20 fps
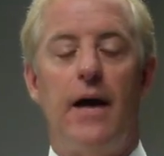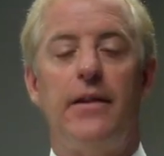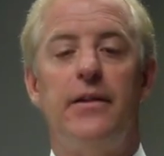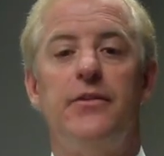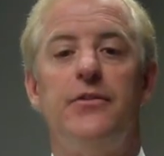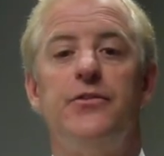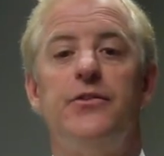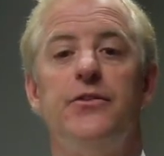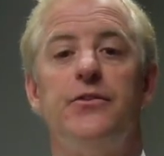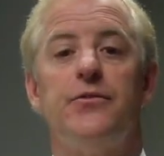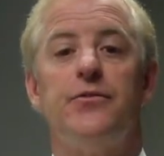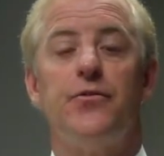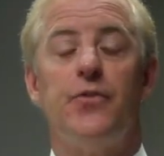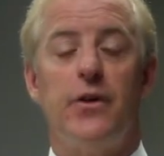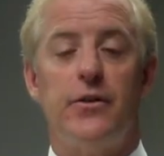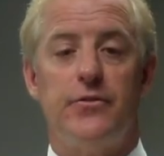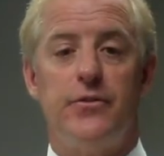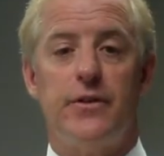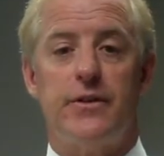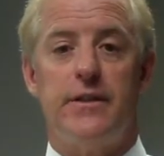Hi, this is
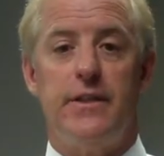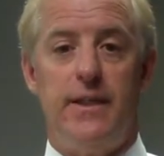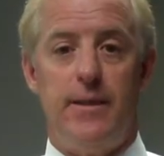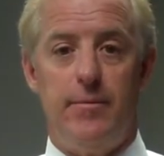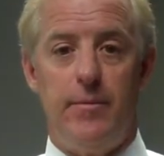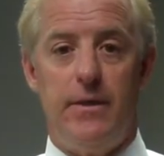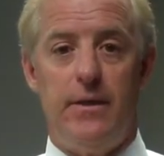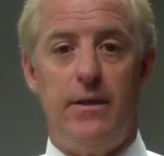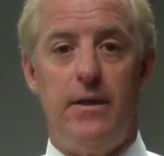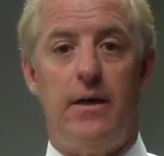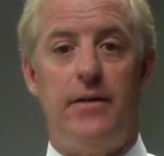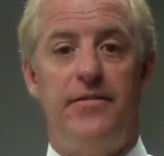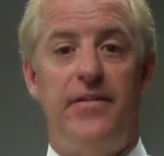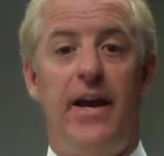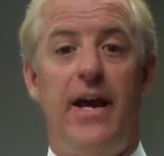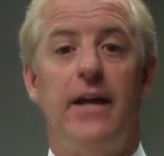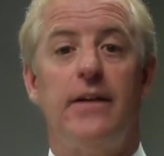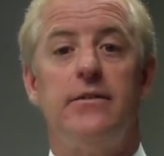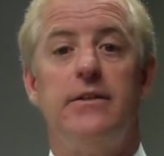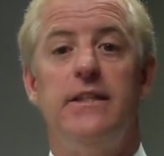Fredrick Niemann
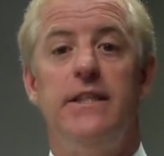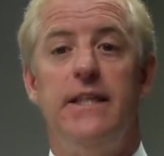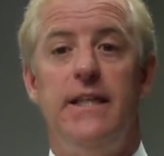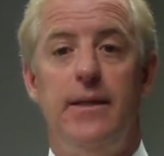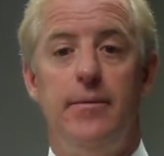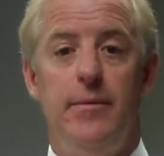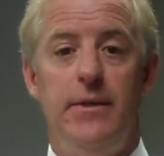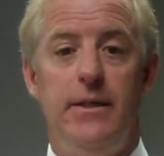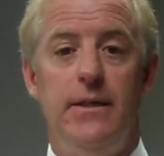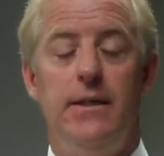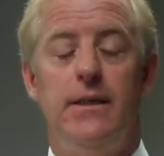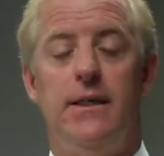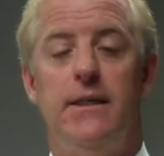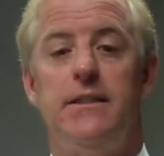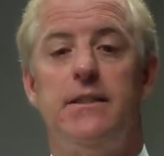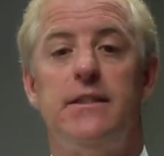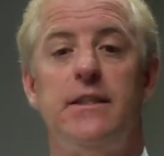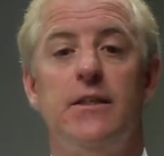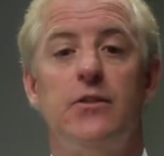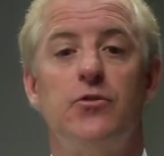of Niemann,
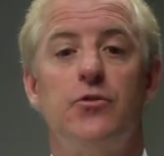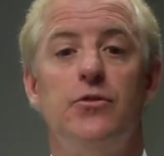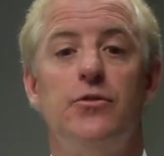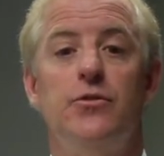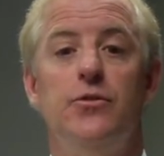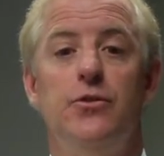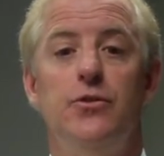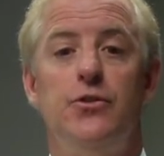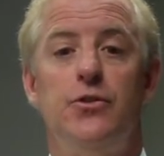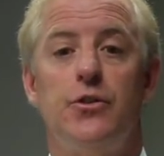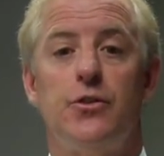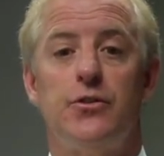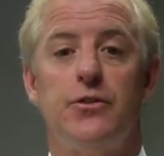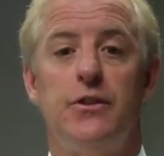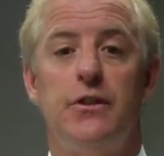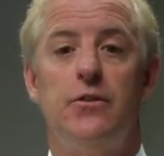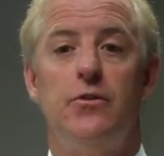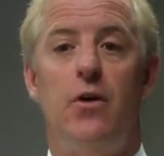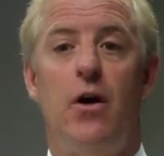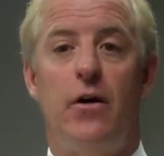a central New
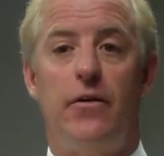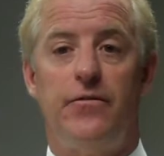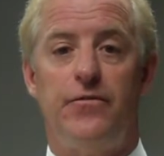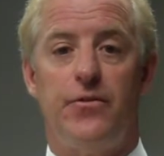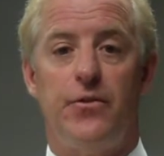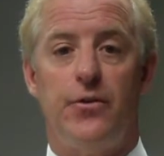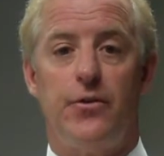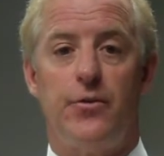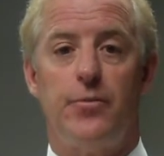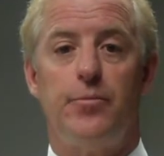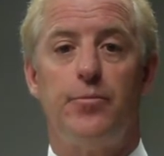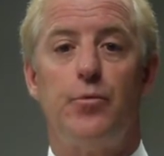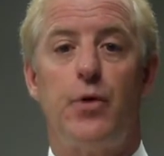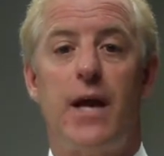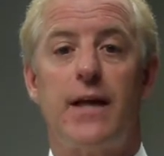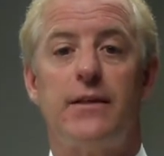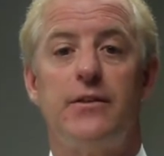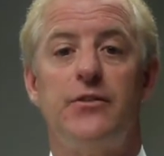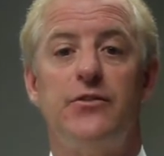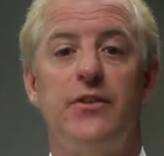Jersey law firm
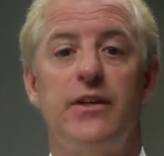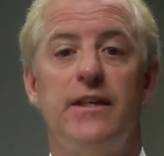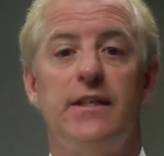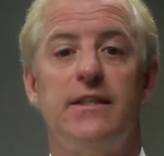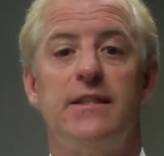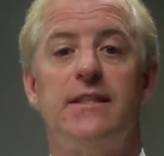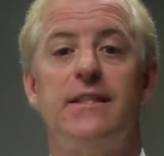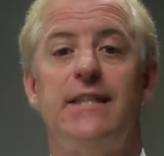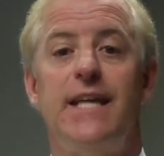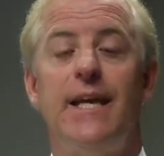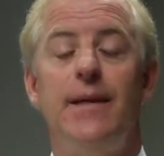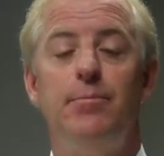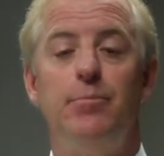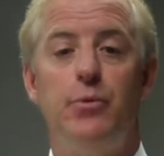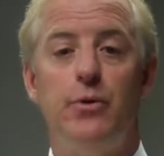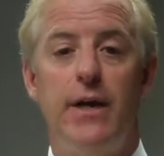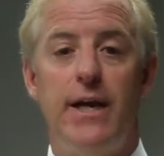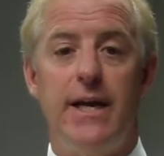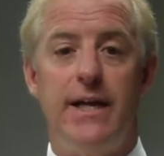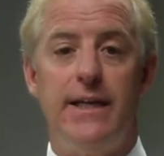practicing
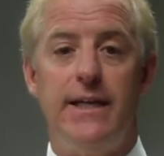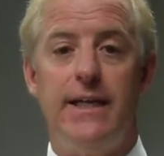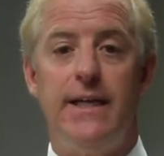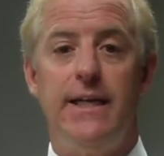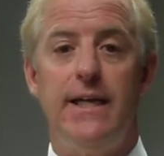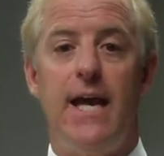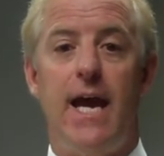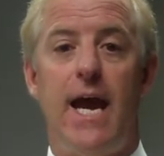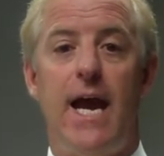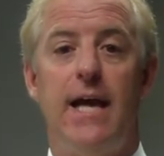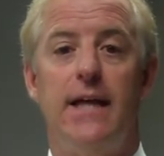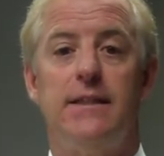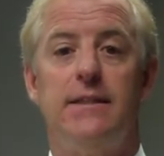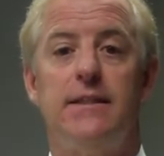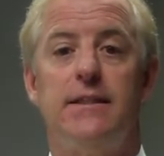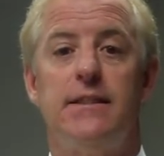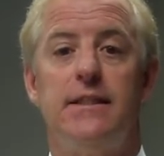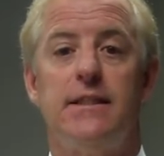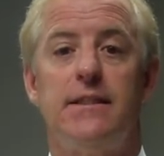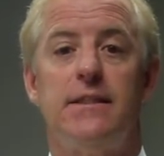estate planning
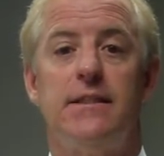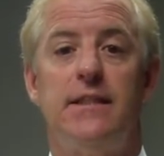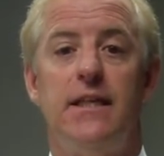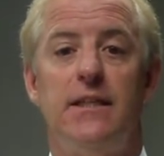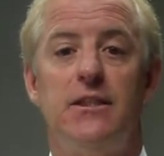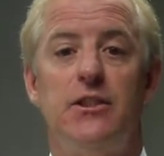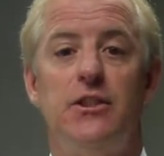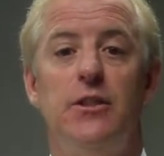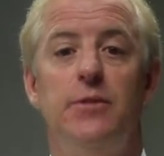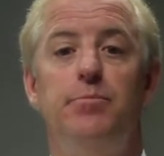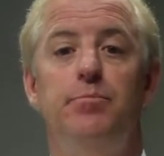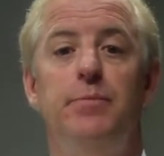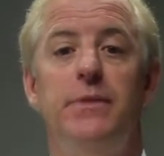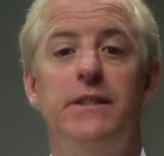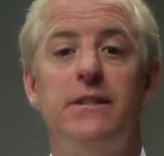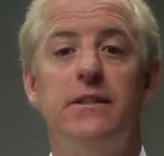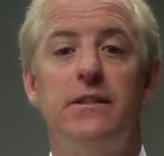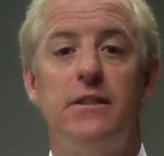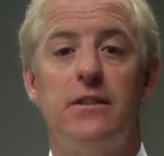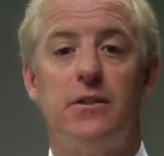and succession
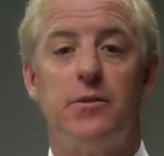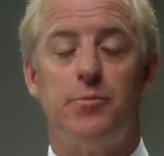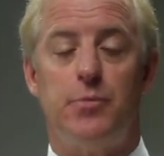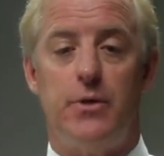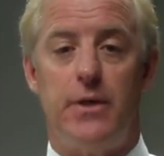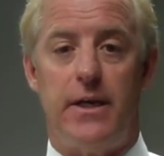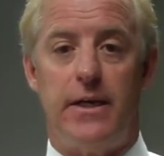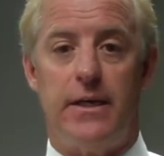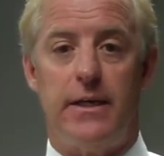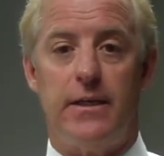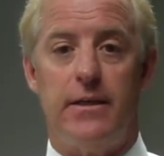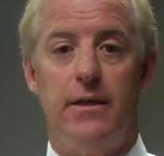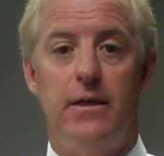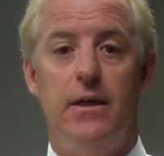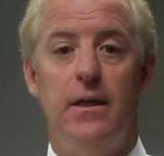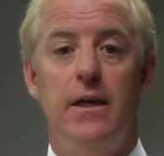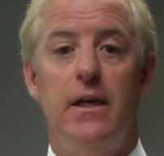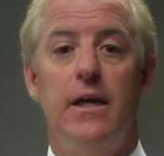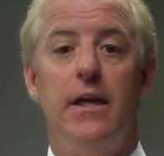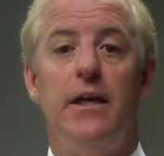business planning
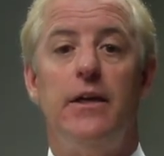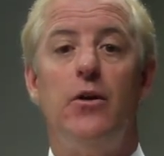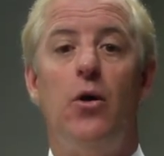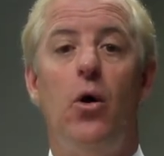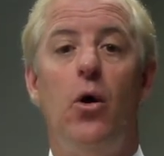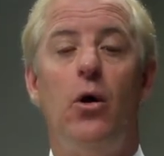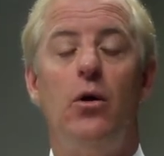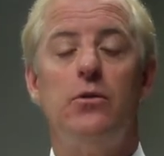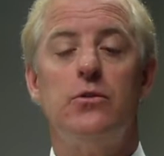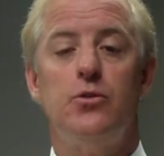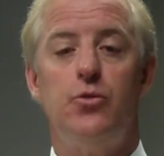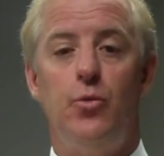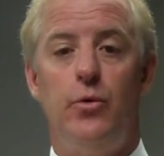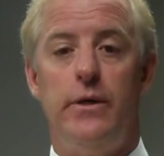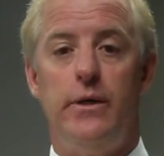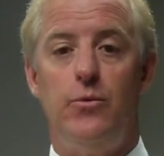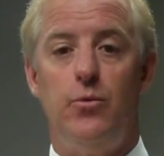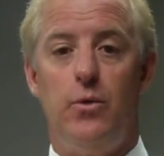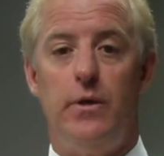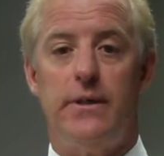in all
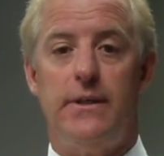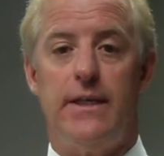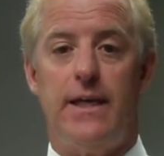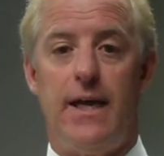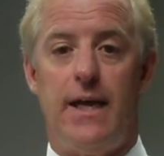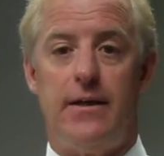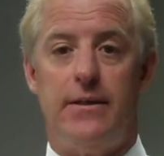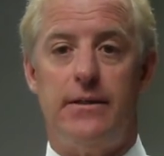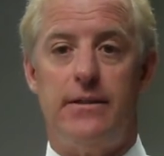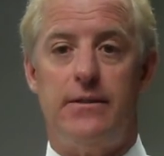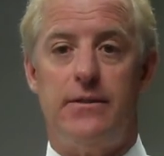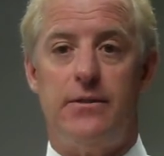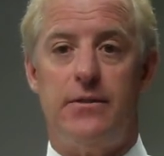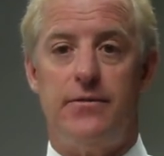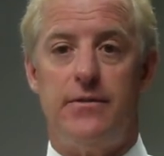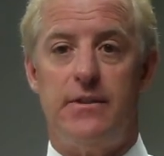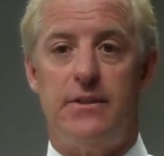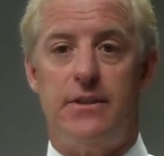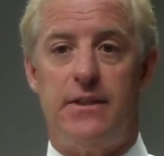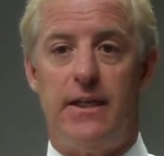21 counties
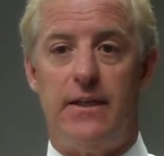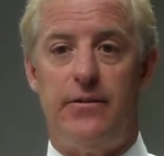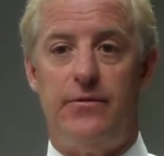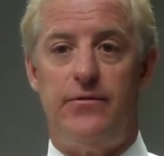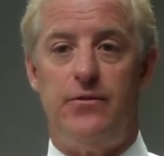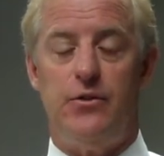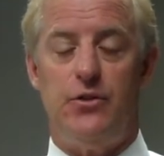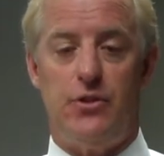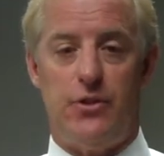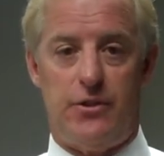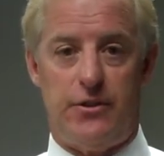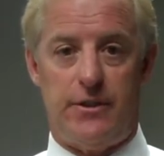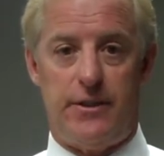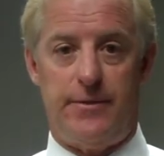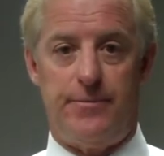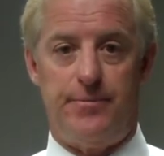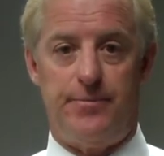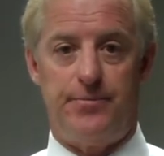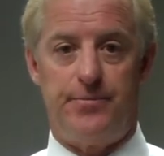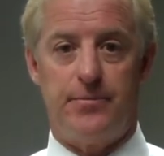of the state of New
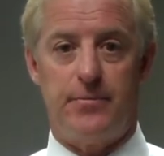Jersey.